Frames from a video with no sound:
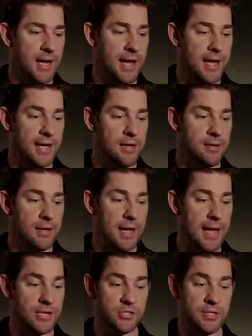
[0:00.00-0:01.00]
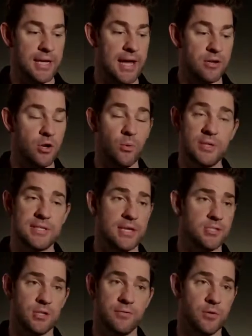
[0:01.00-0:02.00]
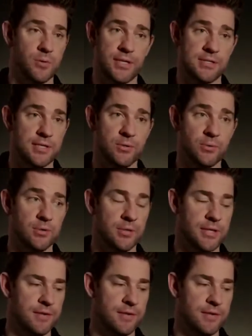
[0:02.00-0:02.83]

I actually had no intention of doing a sequel.